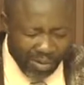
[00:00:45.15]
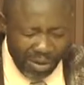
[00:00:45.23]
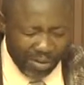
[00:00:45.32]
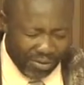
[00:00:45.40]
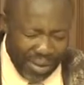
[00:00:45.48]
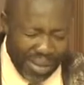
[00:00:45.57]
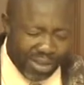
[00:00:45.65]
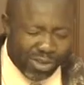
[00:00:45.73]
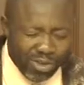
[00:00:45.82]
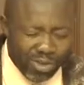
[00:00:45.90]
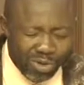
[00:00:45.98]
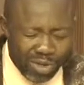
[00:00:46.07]
We thank
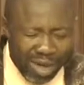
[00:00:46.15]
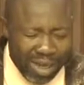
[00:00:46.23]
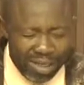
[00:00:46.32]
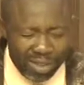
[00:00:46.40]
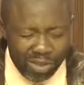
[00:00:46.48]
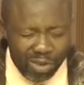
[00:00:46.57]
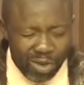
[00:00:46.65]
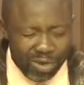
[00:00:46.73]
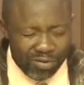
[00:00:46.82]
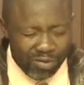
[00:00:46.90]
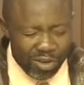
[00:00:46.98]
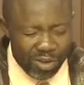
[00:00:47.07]
you, God,
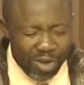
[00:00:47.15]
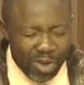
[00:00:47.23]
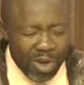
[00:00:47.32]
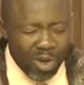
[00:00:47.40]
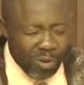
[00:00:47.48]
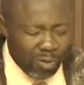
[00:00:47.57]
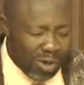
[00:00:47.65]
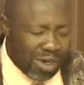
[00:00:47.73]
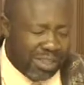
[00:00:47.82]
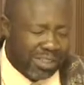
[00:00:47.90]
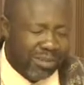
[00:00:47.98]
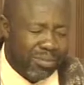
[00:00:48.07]
Lord, for your
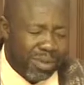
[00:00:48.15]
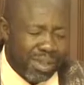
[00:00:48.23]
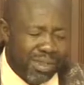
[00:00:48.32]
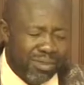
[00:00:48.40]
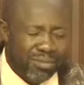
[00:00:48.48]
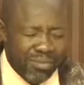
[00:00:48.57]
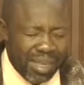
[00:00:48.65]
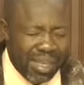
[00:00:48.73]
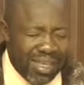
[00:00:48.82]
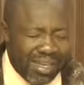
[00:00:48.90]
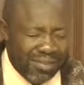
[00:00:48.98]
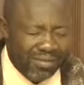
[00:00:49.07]
word being
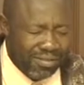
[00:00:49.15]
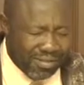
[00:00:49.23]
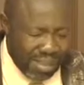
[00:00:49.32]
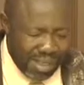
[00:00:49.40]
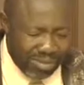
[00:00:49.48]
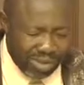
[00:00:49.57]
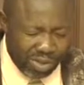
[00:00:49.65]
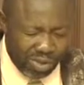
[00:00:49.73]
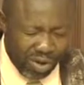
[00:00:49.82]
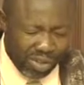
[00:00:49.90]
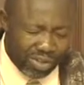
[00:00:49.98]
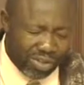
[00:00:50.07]
made available to
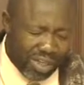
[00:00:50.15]
us,